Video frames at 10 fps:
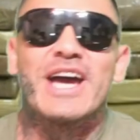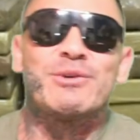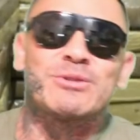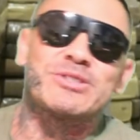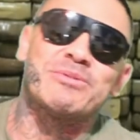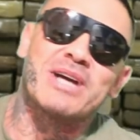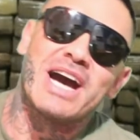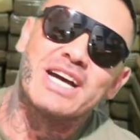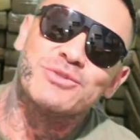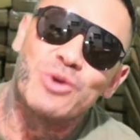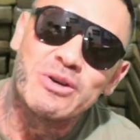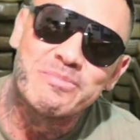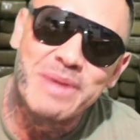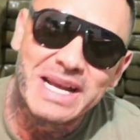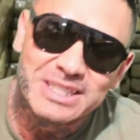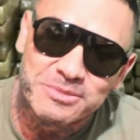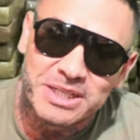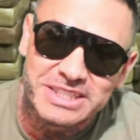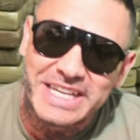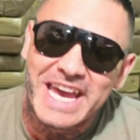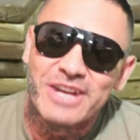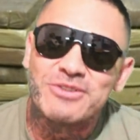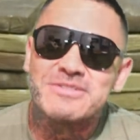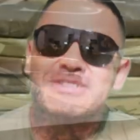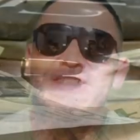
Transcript: Hey, what's up guys? Welcome back to my channel.